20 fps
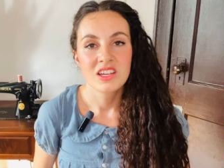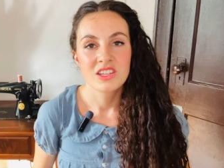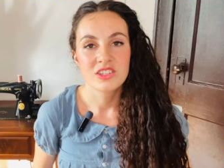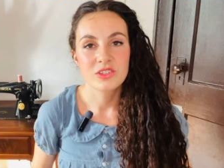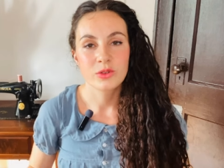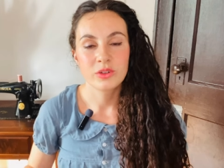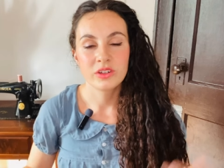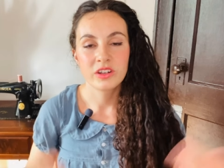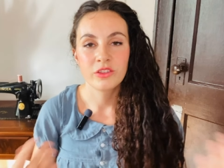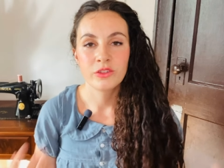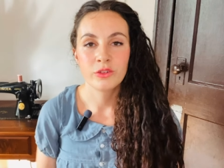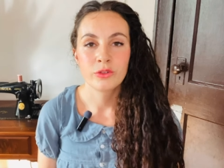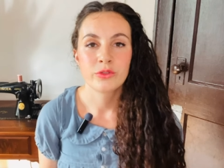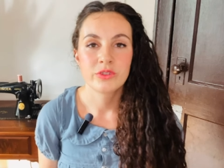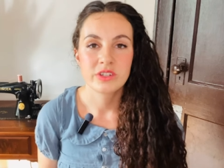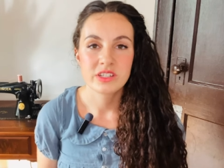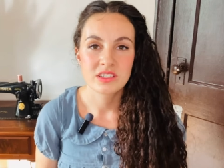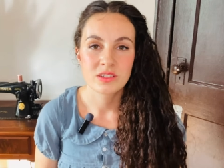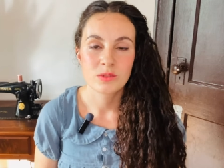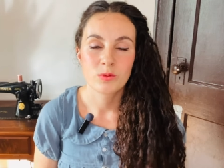So another
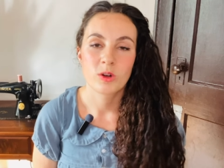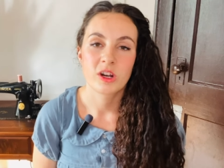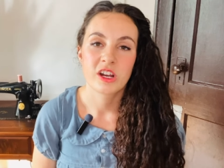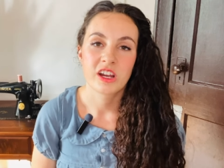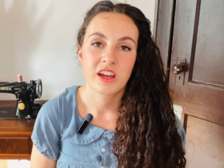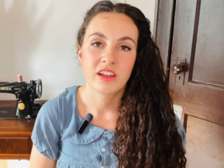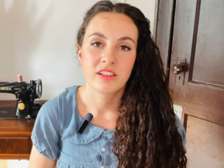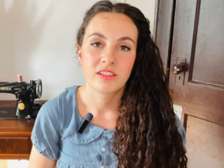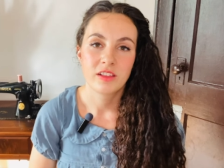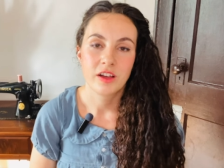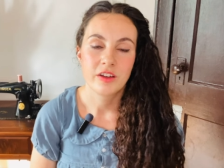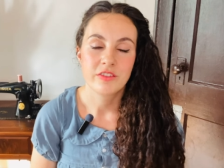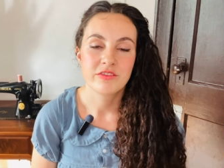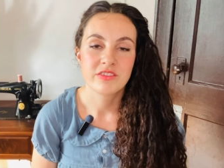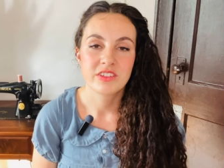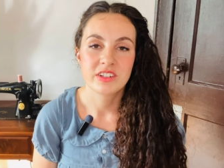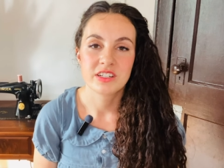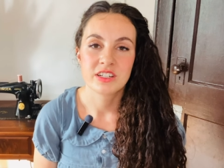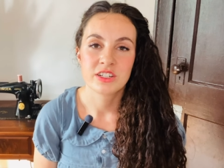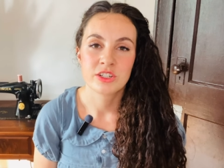reason why I love
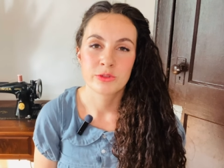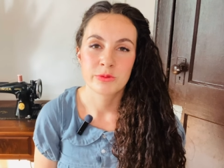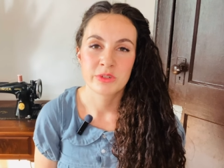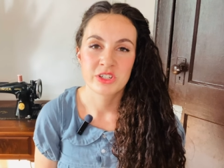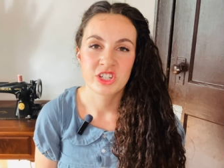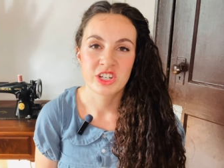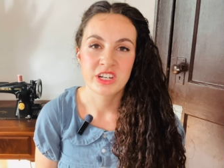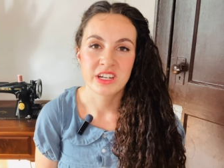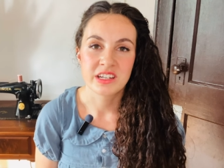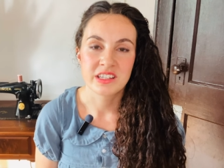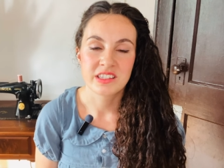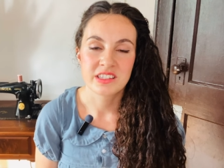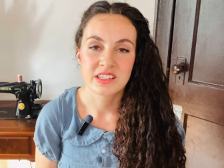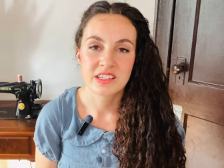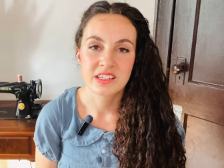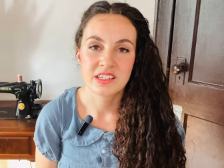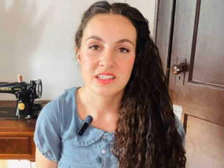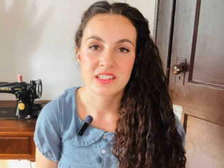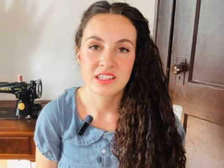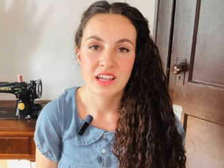vintage machines
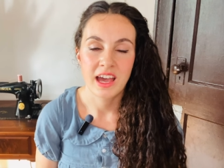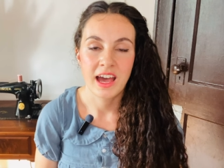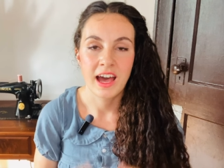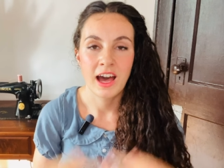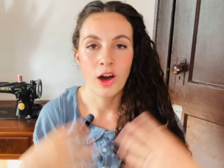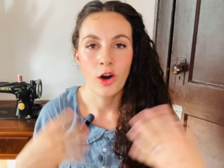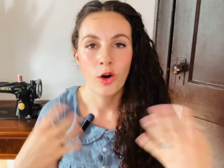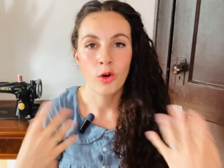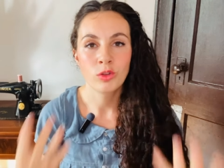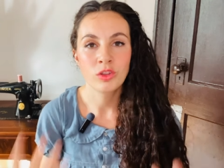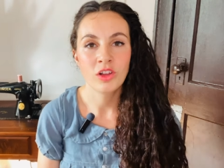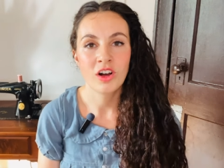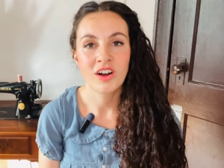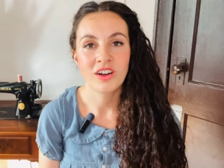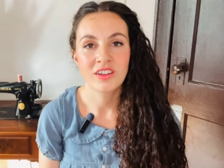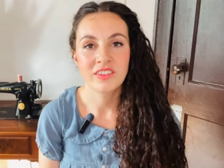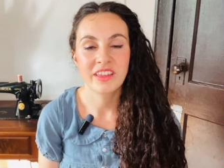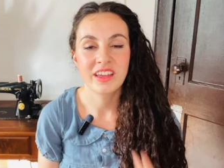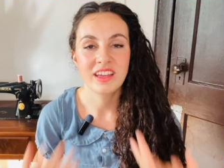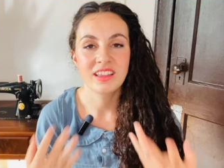is how long they